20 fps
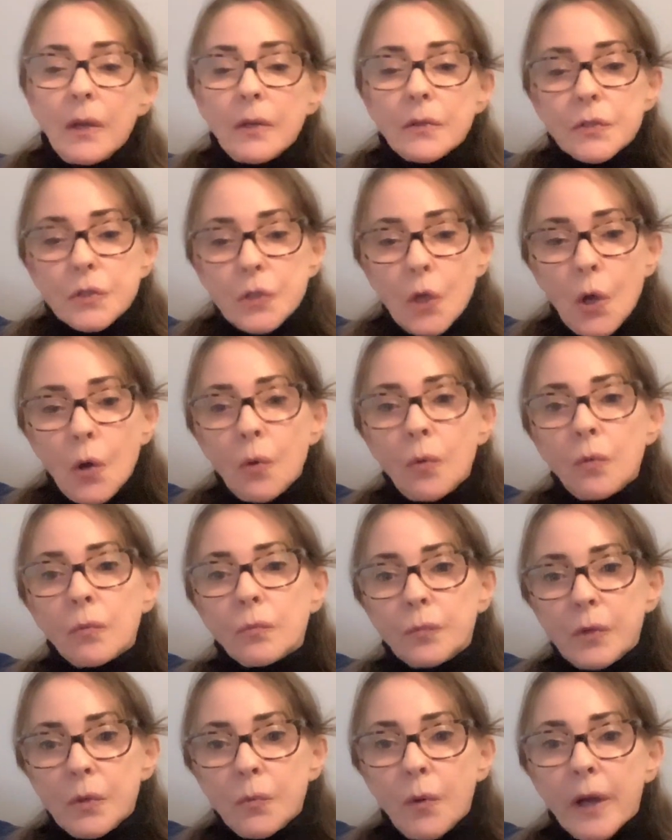So
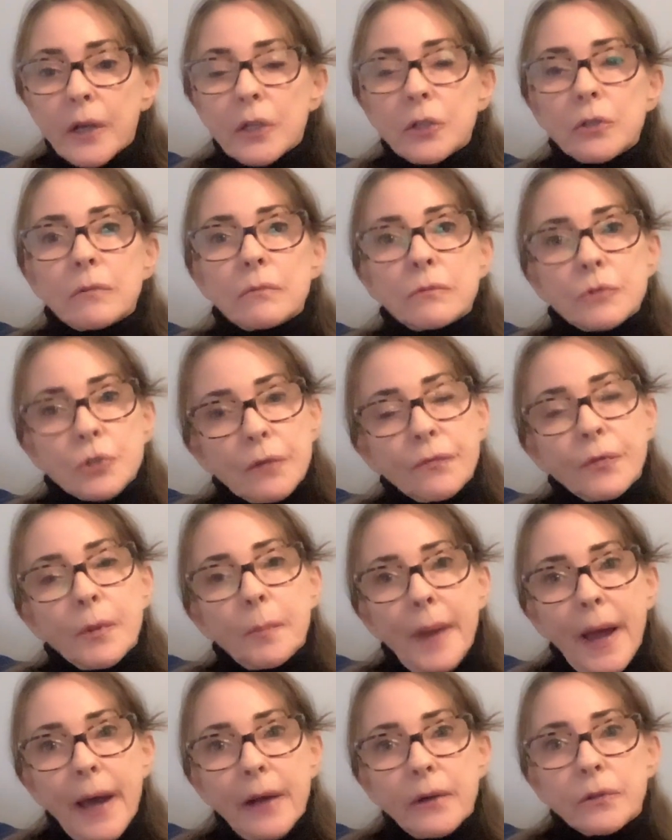we want to shift the
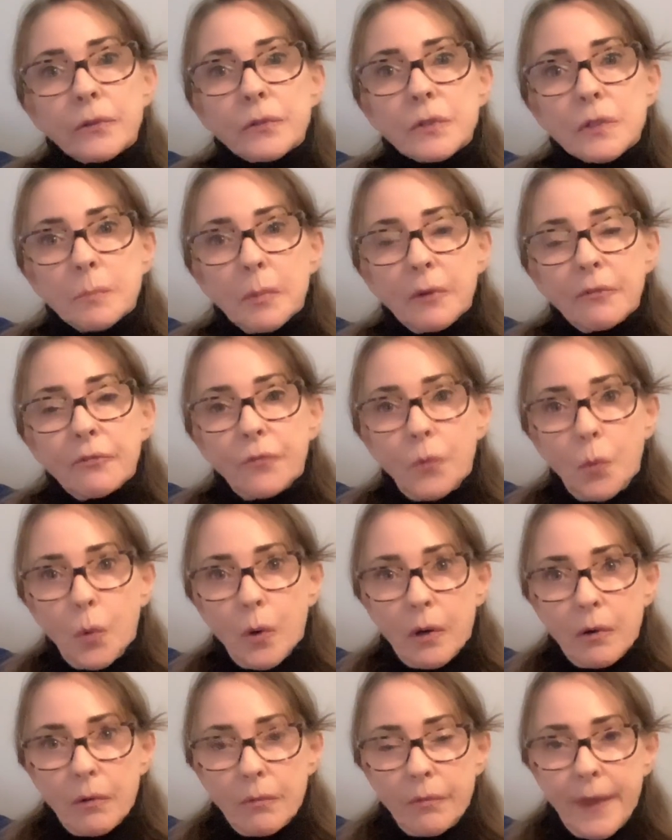patterns
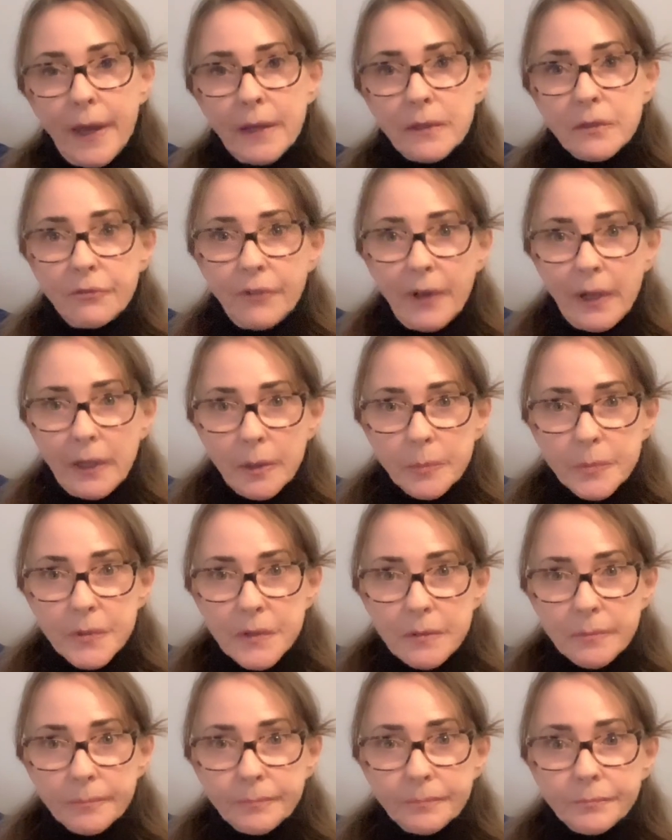before that
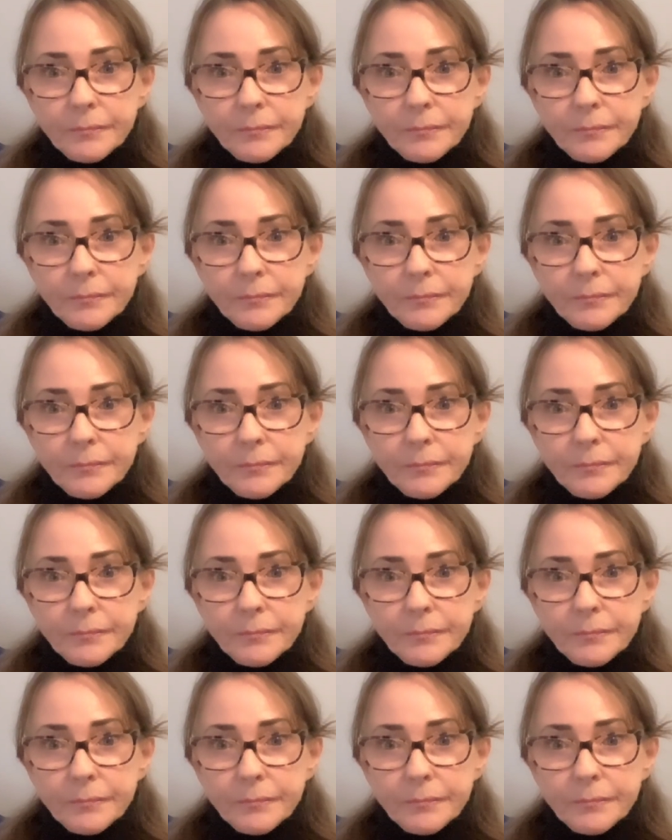develops.